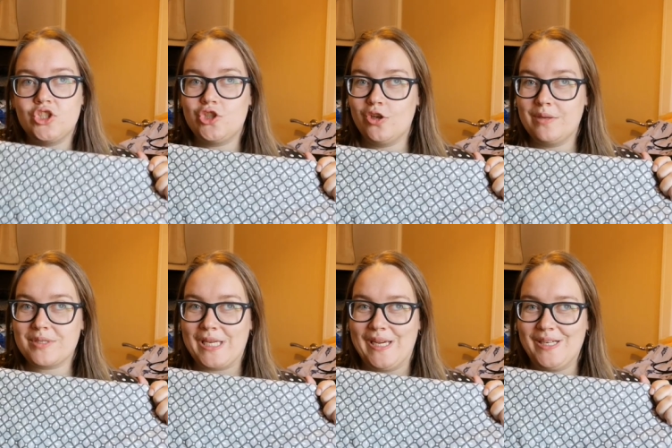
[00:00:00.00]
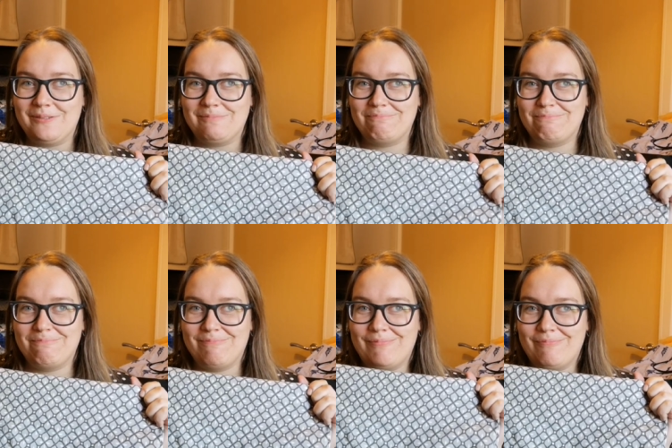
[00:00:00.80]
Tulip skirt
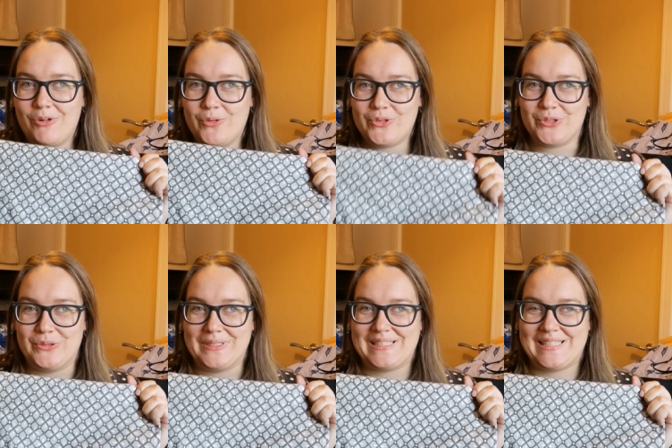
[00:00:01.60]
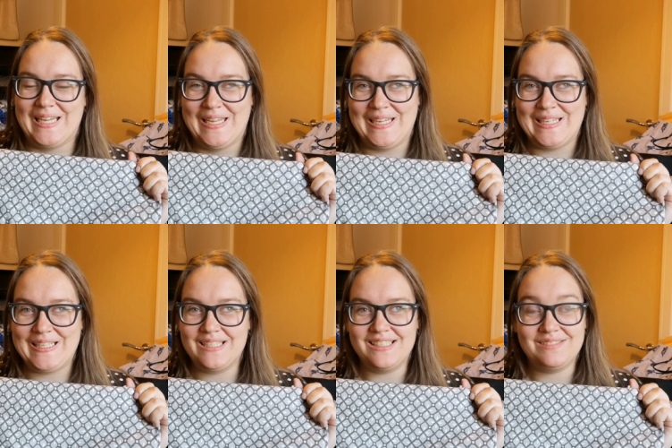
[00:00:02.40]
or shorts?
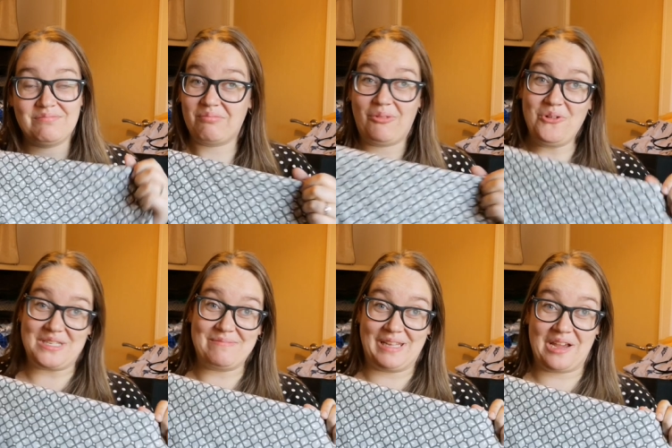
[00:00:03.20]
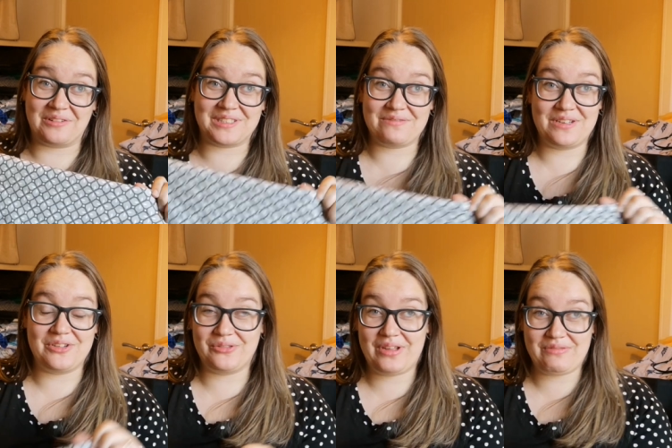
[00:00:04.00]
Or something else if
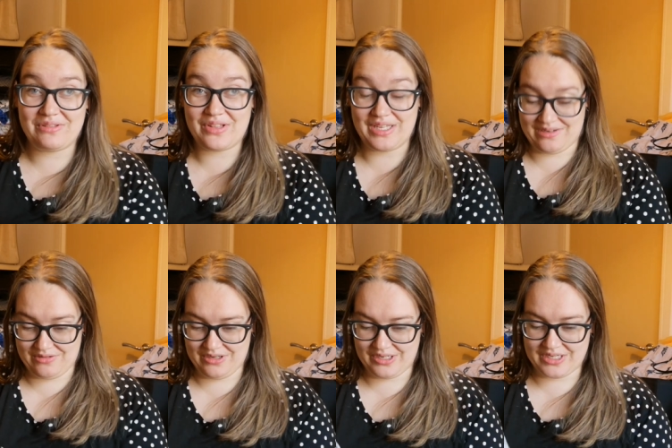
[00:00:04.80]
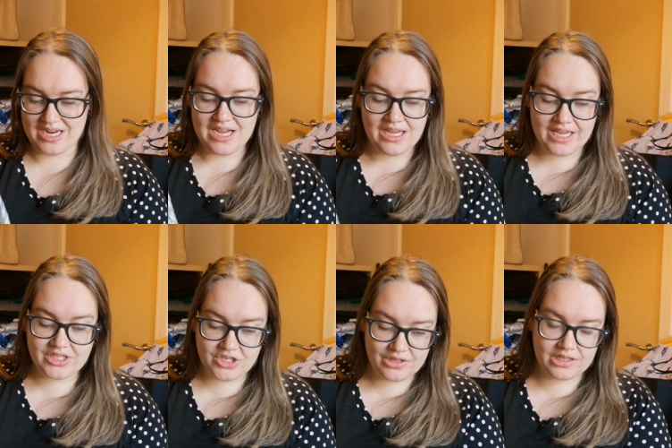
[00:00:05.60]
you think it would look good.
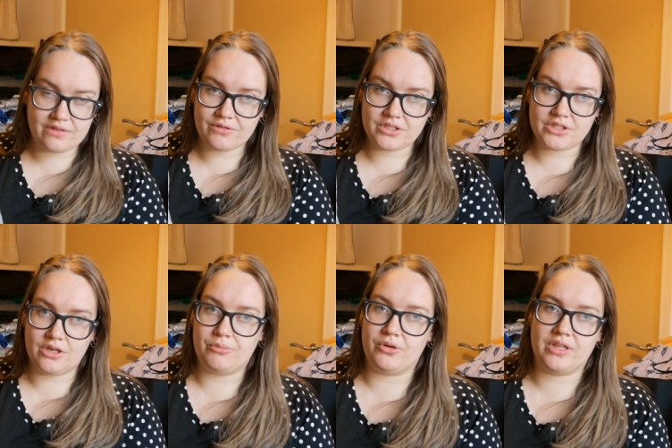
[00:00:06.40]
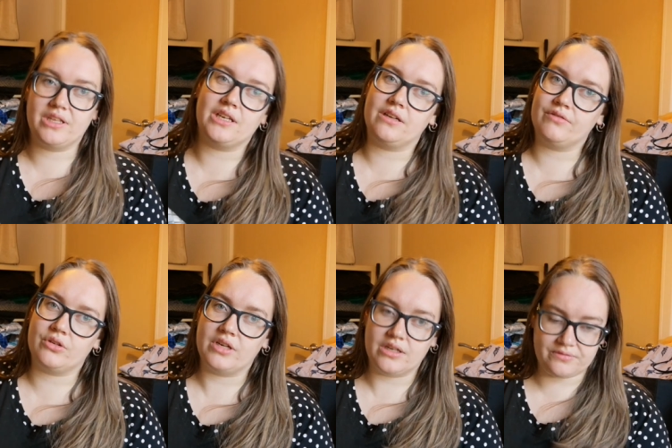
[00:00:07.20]
It's too thick for a top or anything, and I've
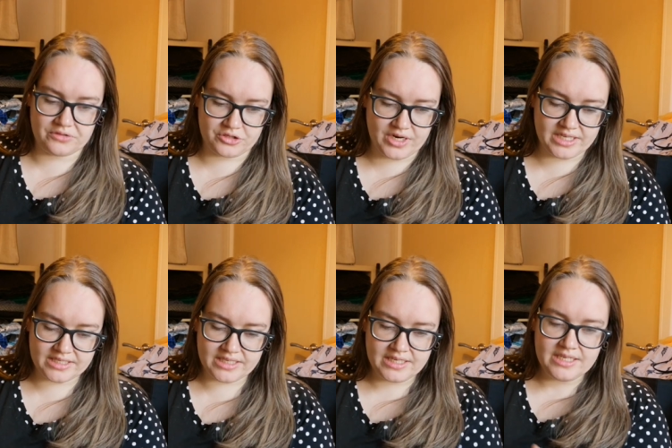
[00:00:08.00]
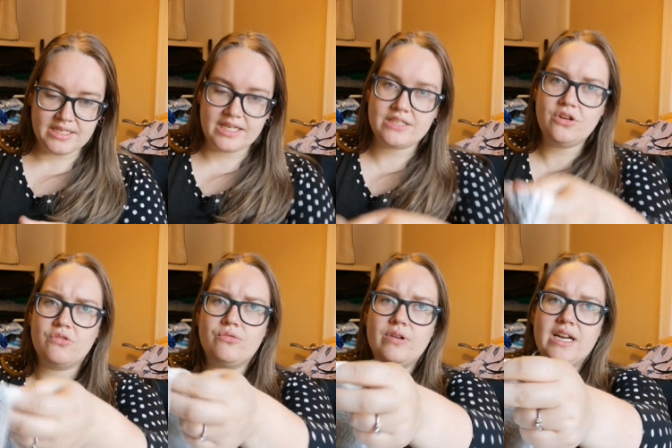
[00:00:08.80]
not got enough for a dress. It's
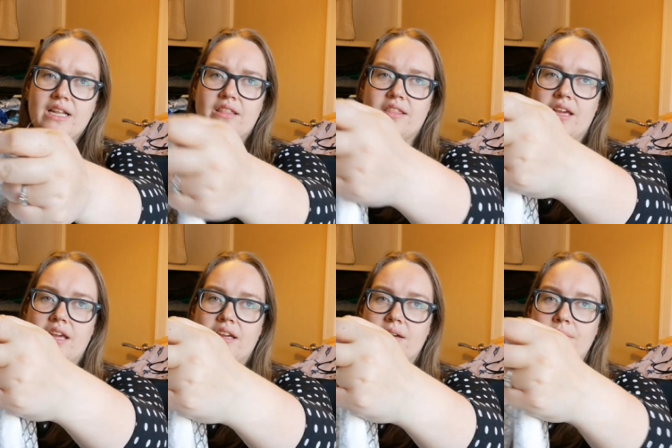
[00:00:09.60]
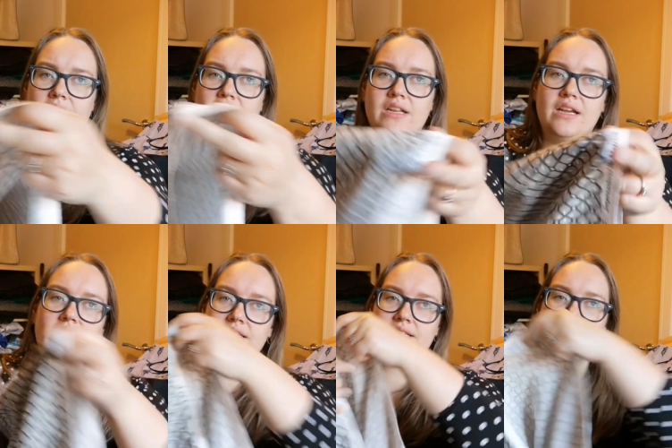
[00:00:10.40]
not really thick, and it
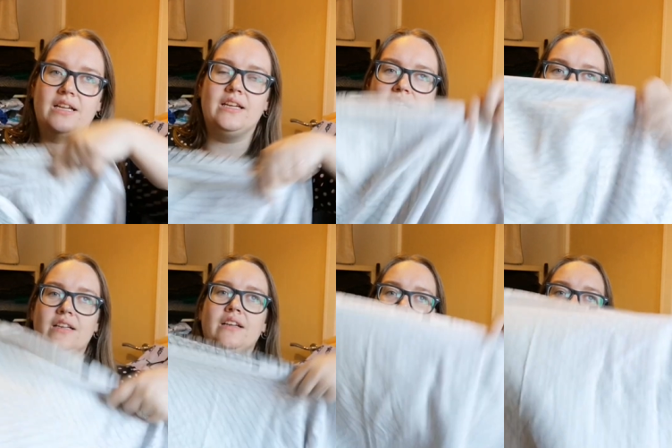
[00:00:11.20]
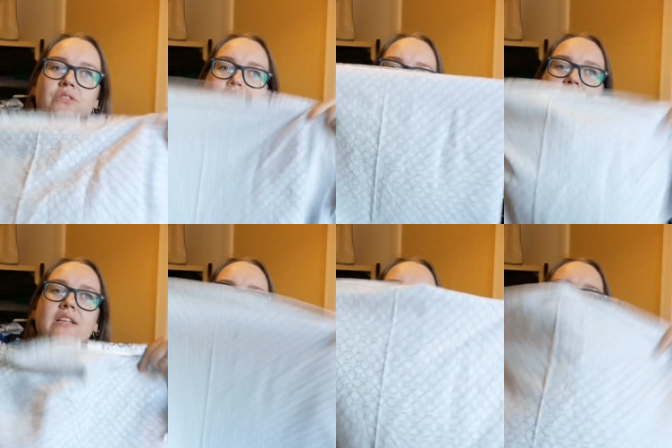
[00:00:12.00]
has sort of a
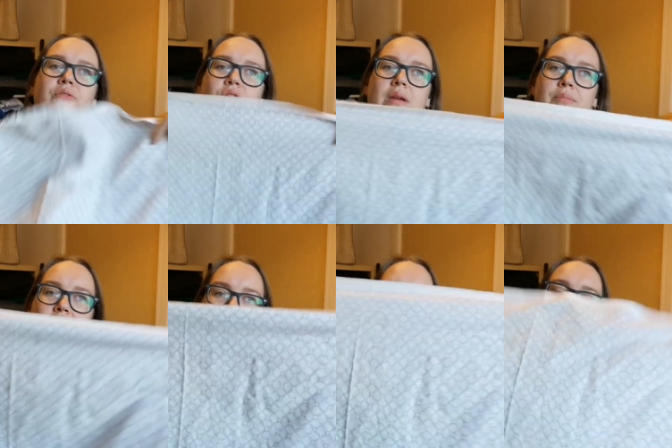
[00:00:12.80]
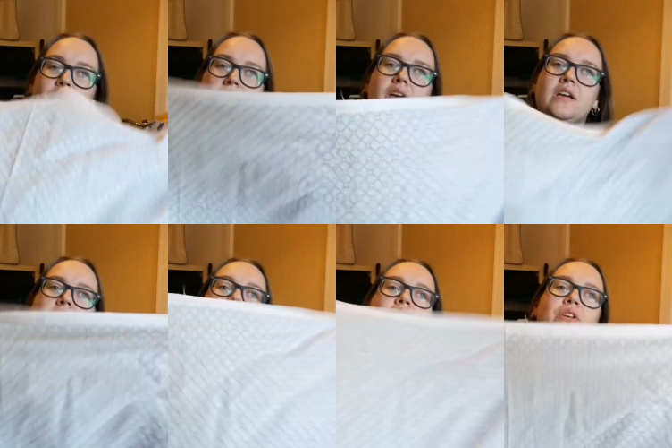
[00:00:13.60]
little bit of drape to it, but
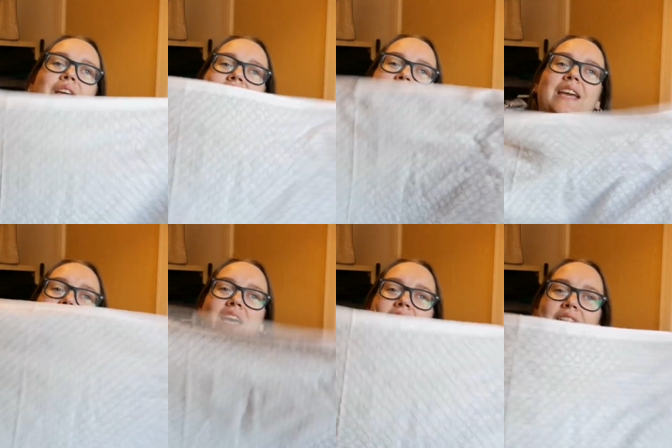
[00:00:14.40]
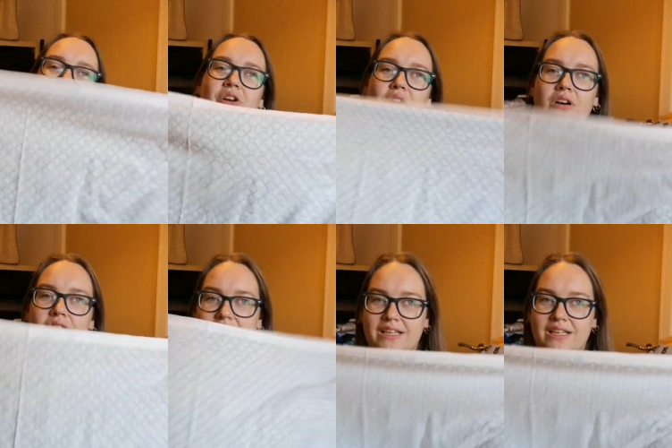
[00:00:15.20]
you can hear that it's got